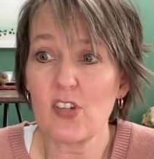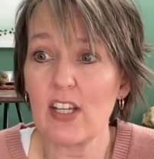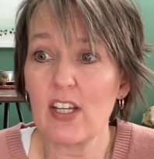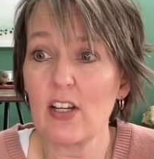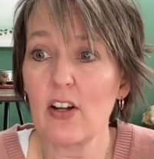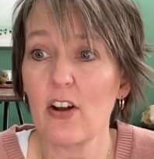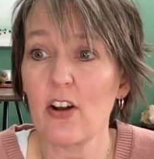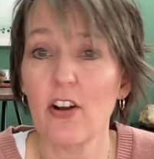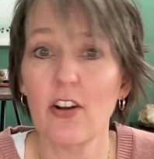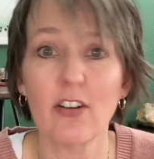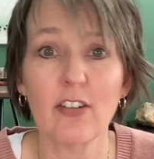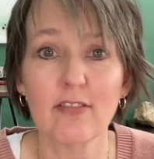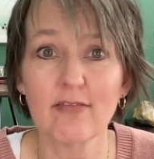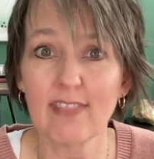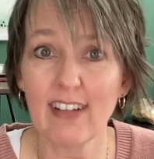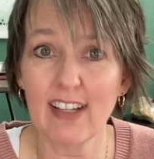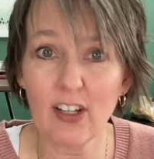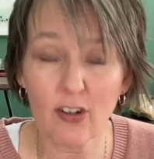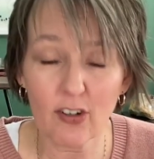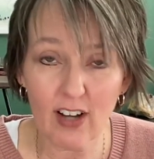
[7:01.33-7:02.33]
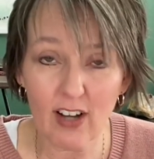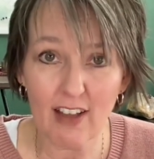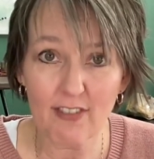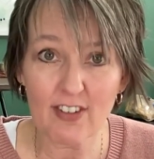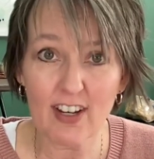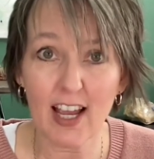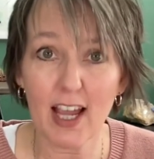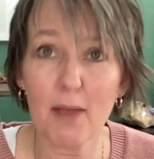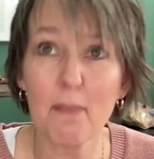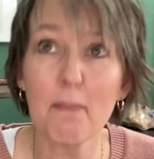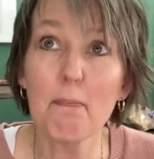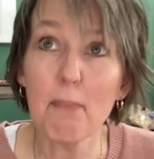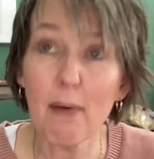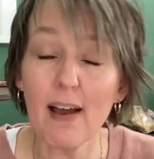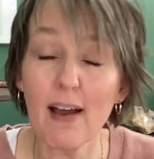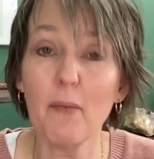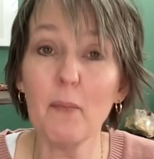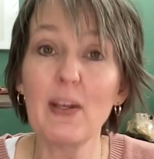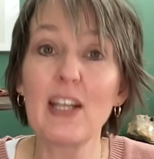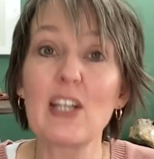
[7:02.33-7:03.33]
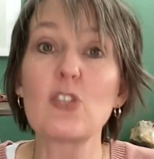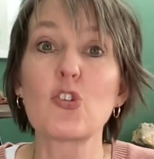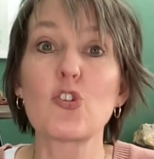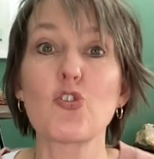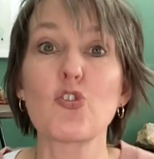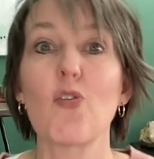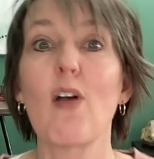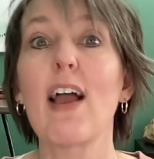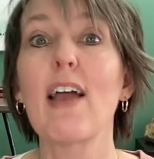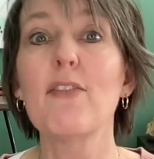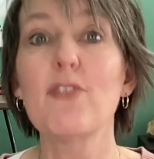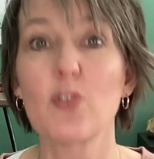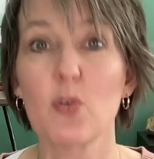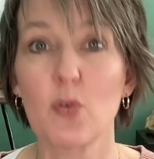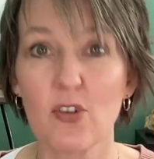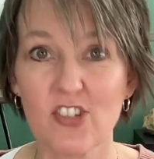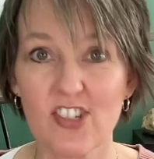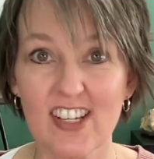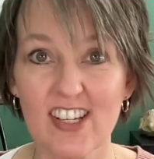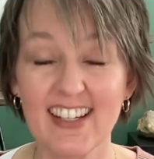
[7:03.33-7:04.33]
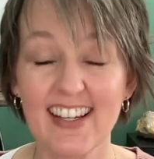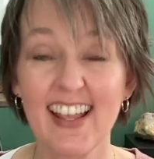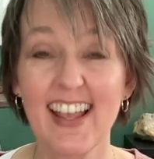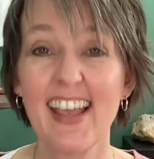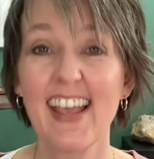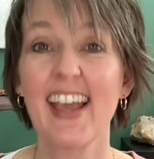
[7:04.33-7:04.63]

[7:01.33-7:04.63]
in our lifetime, but we can strive towards it.